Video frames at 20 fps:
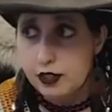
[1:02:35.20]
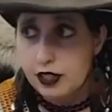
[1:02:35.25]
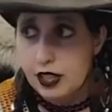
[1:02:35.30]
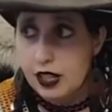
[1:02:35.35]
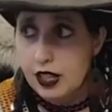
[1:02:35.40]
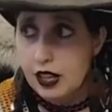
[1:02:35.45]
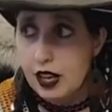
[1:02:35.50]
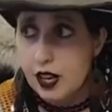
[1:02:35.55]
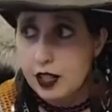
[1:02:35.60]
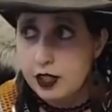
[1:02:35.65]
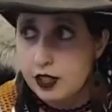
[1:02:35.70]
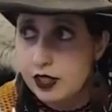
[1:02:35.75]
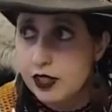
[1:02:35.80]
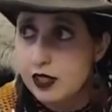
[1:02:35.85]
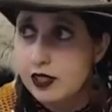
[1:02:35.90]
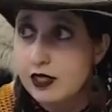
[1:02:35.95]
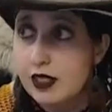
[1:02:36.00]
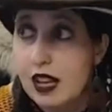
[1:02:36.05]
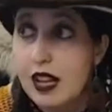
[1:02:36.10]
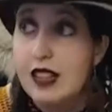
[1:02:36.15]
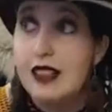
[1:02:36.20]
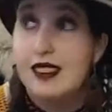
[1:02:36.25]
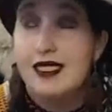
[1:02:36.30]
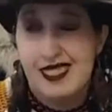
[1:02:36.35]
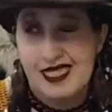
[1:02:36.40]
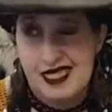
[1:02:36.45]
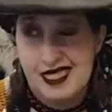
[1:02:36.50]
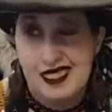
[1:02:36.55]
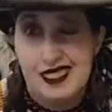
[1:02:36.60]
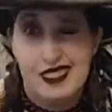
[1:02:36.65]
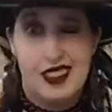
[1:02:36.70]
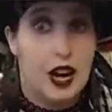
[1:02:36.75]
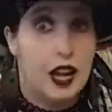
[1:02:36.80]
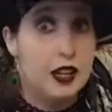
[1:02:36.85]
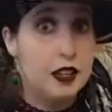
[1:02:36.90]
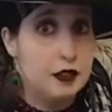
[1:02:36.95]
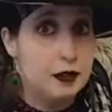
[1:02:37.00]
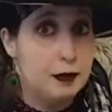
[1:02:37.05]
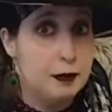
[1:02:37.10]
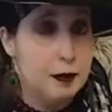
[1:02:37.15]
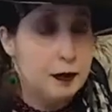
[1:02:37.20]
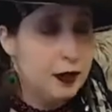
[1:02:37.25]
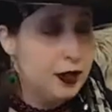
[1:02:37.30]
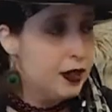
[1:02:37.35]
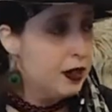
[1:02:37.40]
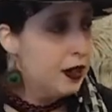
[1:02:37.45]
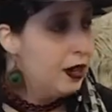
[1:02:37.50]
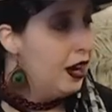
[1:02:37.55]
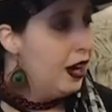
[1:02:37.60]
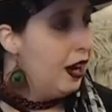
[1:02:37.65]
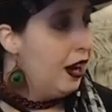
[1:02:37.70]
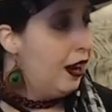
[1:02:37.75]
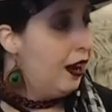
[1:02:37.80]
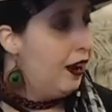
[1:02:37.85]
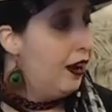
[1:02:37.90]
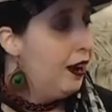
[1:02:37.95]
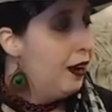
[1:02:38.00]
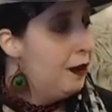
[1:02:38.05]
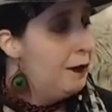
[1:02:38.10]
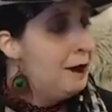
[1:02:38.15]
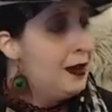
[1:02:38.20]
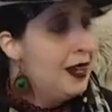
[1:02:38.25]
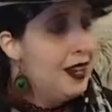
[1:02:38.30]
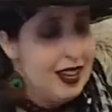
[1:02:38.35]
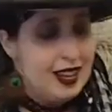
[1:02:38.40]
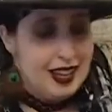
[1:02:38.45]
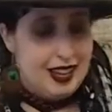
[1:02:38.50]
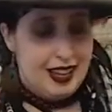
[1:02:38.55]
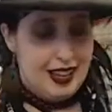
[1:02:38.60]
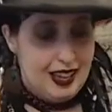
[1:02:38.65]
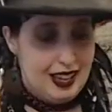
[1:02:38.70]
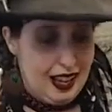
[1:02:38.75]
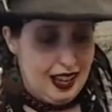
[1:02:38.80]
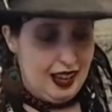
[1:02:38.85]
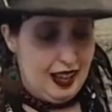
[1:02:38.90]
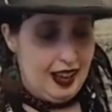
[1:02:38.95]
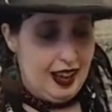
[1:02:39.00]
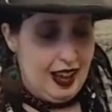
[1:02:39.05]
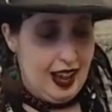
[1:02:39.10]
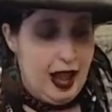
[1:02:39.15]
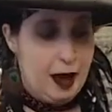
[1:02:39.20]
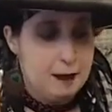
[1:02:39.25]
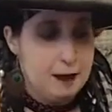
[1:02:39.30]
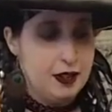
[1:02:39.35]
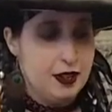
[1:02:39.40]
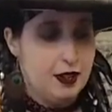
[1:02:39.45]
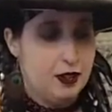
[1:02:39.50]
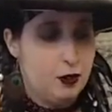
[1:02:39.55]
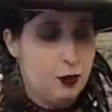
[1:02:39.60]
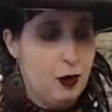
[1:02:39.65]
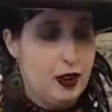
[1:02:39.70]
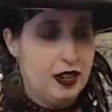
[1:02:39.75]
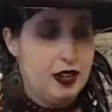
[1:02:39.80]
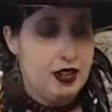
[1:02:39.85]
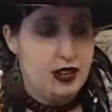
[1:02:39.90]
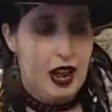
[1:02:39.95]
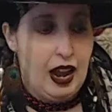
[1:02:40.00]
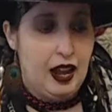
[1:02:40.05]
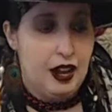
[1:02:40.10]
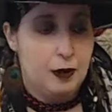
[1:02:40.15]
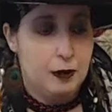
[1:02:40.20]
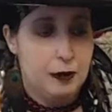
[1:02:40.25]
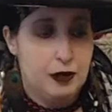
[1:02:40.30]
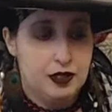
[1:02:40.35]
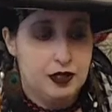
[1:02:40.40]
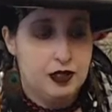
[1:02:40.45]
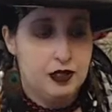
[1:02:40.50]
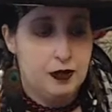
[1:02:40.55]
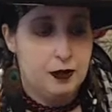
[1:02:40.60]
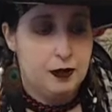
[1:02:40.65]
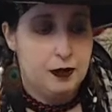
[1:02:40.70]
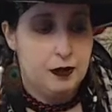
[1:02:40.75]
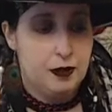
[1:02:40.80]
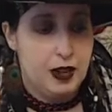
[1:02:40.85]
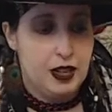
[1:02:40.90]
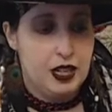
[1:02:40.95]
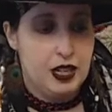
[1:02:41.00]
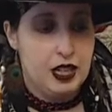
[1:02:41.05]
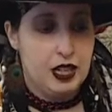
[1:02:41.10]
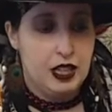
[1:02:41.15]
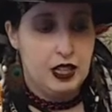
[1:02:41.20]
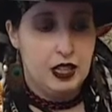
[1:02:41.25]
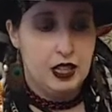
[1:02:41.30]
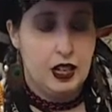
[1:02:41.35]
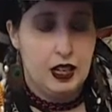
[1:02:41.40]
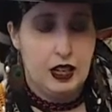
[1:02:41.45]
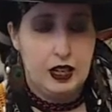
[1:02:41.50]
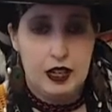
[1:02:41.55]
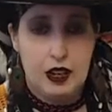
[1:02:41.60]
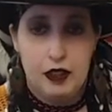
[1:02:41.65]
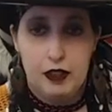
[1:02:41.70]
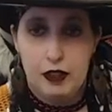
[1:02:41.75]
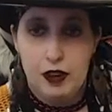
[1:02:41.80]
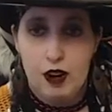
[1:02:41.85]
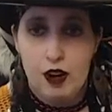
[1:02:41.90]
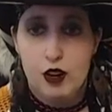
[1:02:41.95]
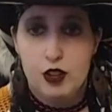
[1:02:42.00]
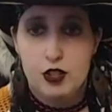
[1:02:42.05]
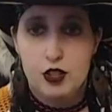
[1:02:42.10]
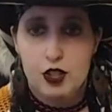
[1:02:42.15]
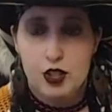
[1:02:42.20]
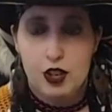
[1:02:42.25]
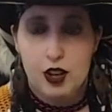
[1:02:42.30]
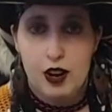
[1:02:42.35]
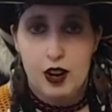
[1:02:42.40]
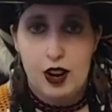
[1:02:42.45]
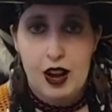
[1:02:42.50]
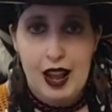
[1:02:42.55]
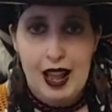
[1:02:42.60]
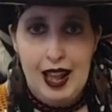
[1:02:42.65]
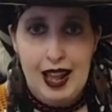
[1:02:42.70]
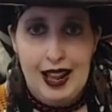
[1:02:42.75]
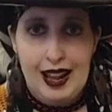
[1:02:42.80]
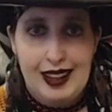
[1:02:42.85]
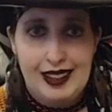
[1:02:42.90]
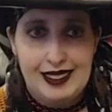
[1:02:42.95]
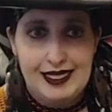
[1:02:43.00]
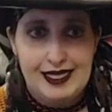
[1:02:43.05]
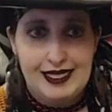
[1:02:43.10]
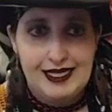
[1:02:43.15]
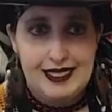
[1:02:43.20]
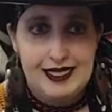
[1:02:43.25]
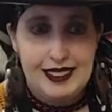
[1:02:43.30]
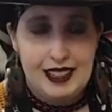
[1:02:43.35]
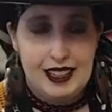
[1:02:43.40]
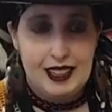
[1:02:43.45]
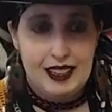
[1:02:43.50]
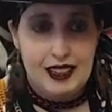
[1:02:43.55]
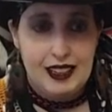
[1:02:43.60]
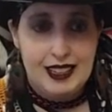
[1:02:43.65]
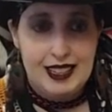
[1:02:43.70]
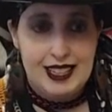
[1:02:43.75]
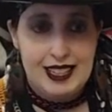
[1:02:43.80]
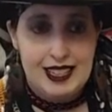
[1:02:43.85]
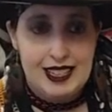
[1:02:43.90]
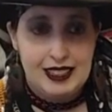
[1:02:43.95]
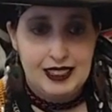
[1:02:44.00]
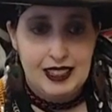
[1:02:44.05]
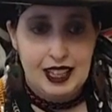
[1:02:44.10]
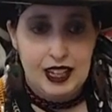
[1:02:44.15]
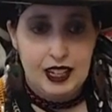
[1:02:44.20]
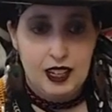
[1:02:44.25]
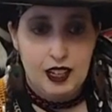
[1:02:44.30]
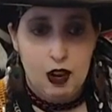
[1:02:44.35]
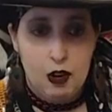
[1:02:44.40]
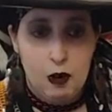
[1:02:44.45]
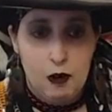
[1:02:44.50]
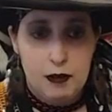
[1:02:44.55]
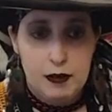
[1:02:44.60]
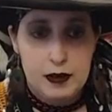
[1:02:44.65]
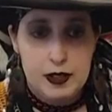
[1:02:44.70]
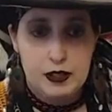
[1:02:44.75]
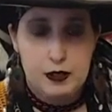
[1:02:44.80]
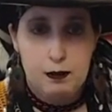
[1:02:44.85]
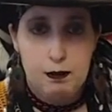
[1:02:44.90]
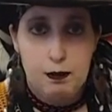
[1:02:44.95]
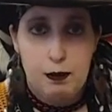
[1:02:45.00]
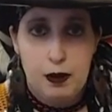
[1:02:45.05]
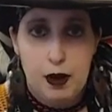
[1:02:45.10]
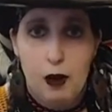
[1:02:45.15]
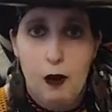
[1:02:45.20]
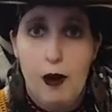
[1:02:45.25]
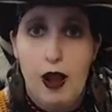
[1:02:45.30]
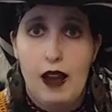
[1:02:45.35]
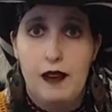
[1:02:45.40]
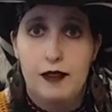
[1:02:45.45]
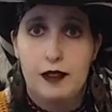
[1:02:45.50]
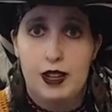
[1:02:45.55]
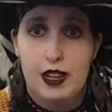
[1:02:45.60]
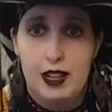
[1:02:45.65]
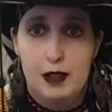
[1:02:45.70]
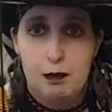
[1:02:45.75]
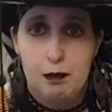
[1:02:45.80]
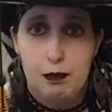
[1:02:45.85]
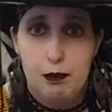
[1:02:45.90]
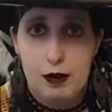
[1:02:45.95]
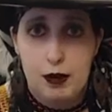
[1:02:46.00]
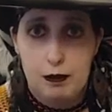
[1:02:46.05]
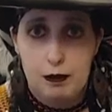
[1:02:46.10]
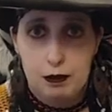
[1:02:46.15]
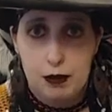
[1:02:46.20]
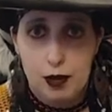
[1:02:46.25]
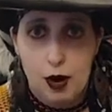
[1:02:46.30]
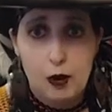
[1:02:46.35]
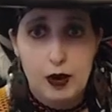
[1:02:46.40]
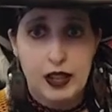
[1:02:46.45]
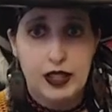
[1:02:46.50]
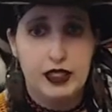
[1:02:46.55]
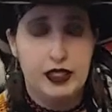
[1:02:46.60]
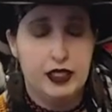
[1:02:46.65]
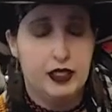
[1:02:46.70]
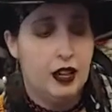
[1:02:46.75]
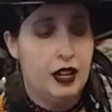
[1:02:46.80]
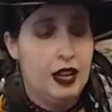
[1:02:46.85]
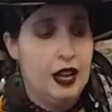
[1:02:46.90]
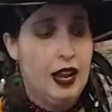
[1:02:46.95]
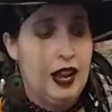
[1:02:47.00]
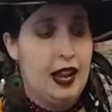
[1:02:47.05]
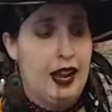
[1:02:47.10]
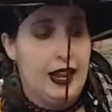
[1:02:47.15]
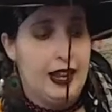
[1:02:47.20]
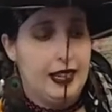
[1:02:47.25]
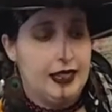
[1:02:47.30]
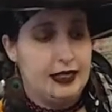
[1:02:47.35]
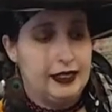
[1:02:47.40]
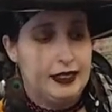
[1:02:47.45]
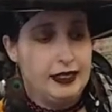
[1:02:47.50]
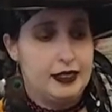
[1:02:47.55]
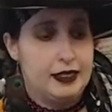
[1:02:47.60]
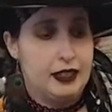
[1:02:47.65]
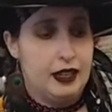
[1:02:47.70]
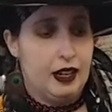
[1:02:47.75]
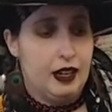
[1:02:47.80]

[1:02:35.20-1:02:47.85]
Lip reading: concussion that I can remember happened when I was fighting another archer, and he didn't let go of his bow after it had been broken. And